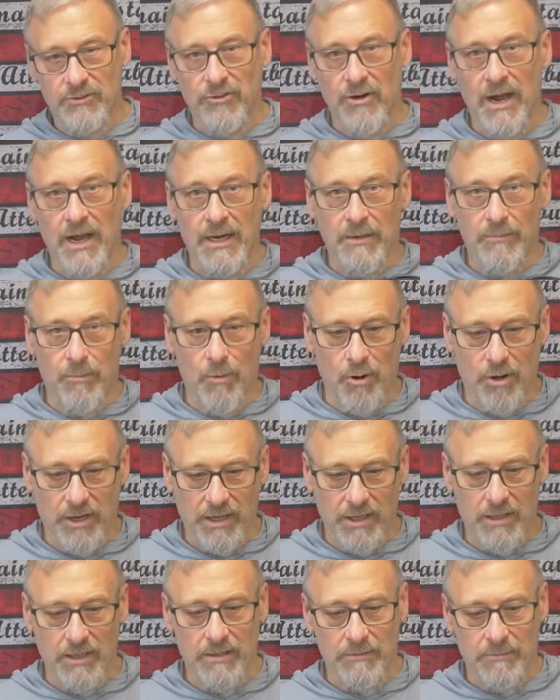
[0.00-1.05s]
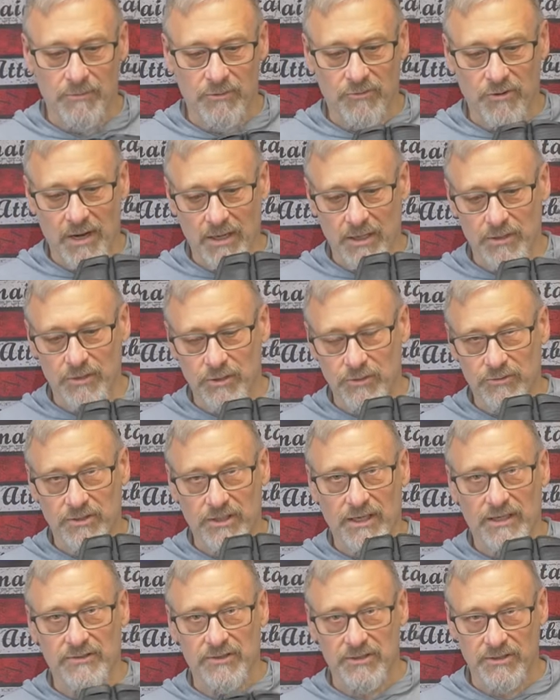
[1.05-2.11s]
trying to work it and trying to use
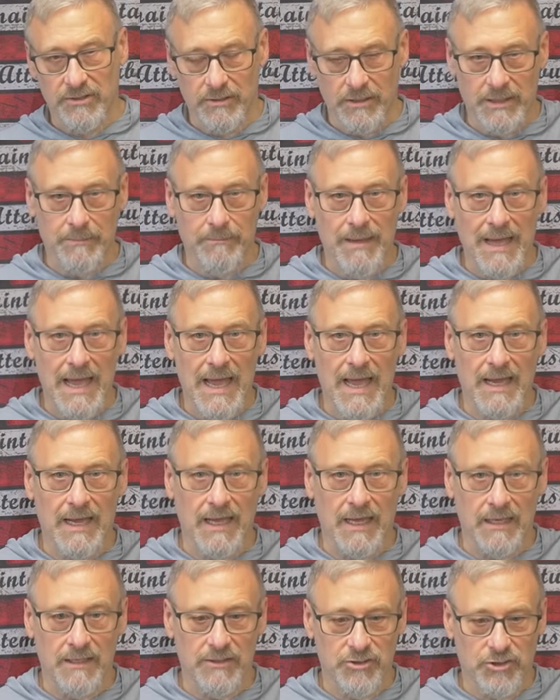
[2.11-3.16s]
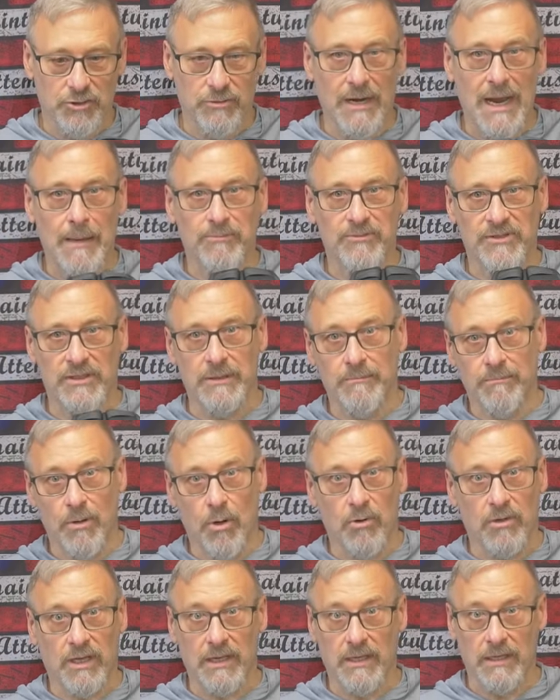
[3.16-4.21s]
it as a sling bag, the strap seemed
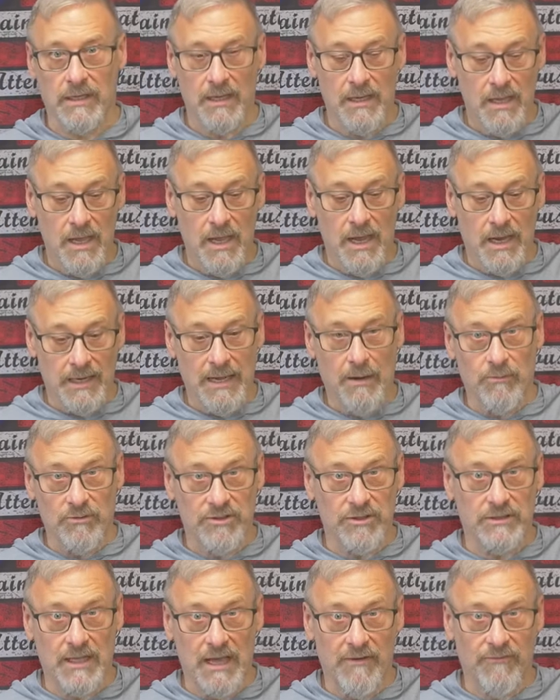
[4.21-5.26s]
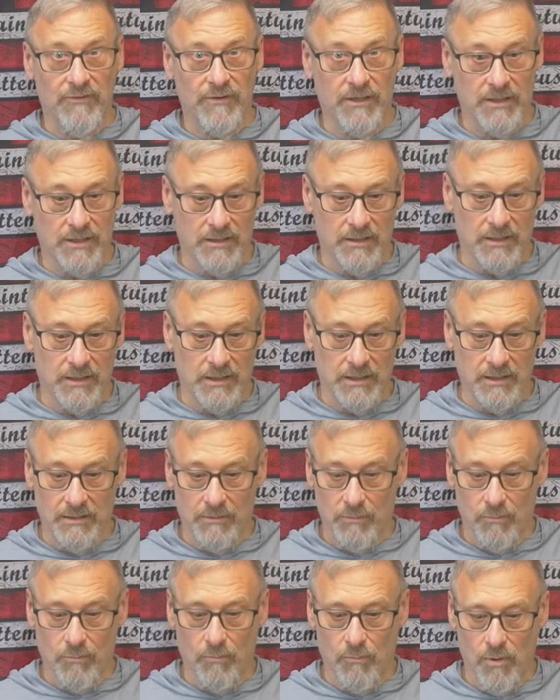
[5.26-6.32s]
bulky, and that was definitely
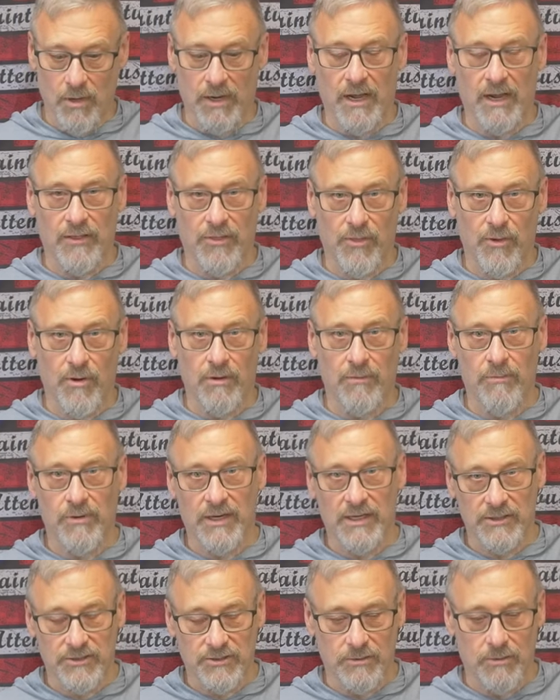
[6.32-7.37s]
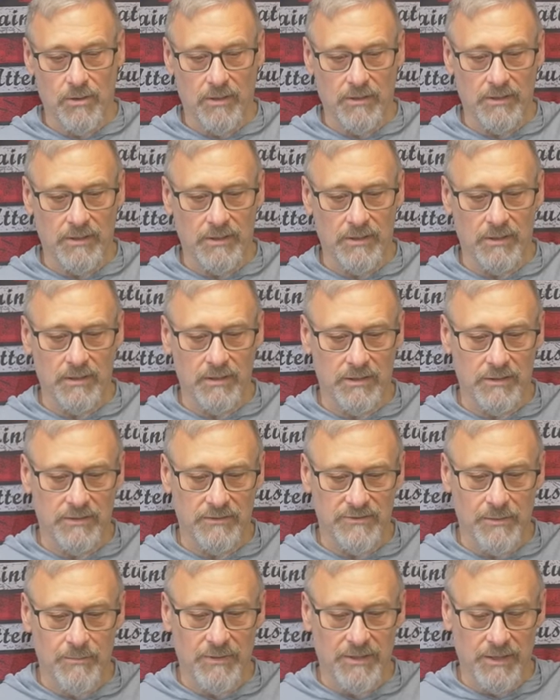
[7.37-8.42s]
what I thought when I saw the uh,
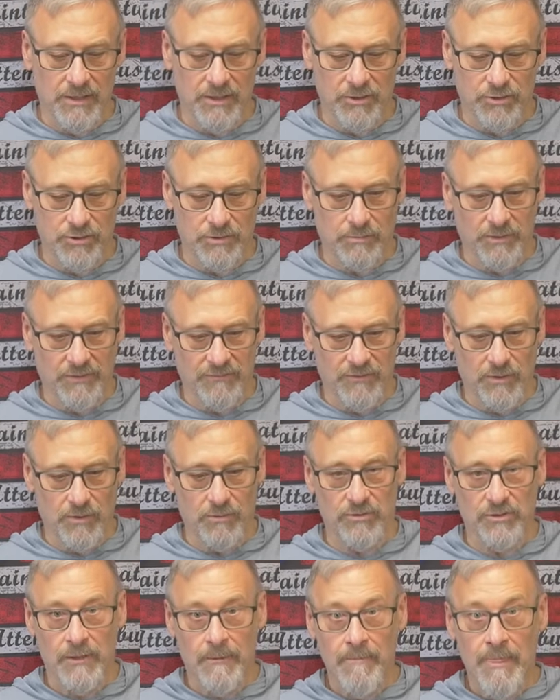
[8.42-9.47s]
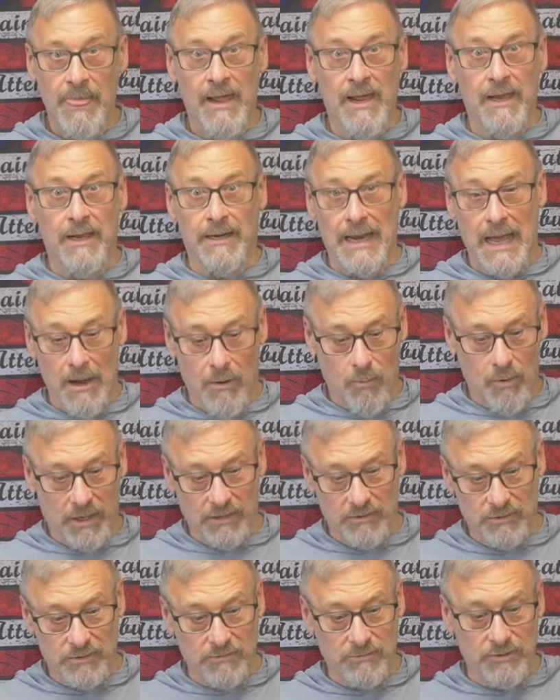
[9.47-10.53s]
some of the initial reviews. Now, what
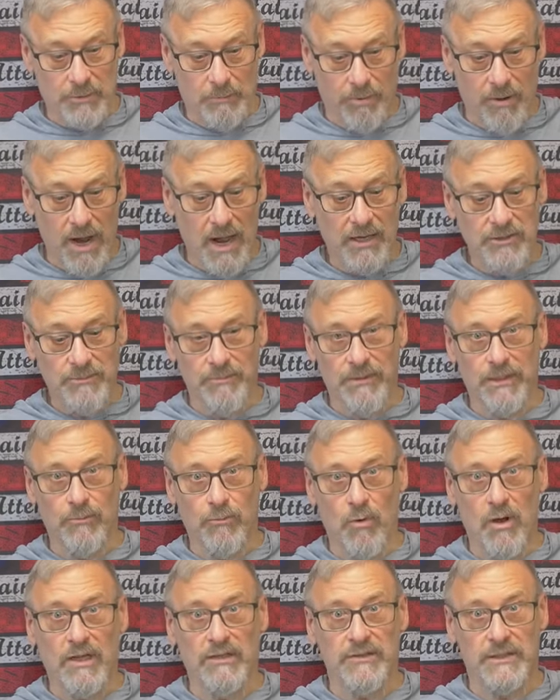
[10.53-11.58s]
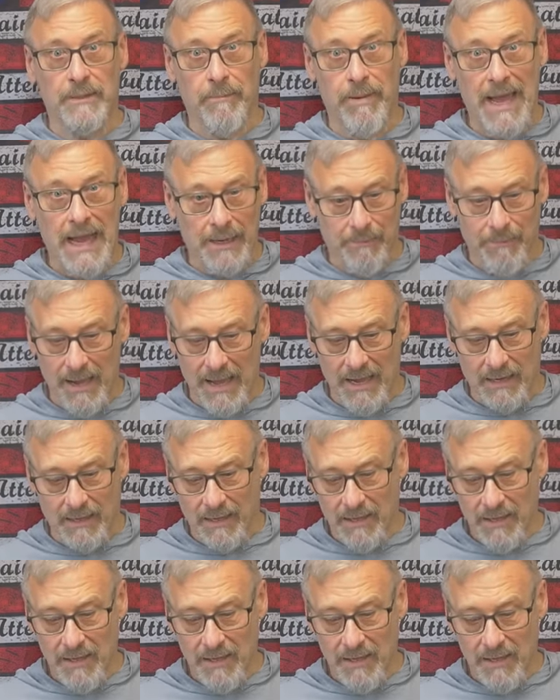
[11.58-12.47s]
surprised me was the backpack.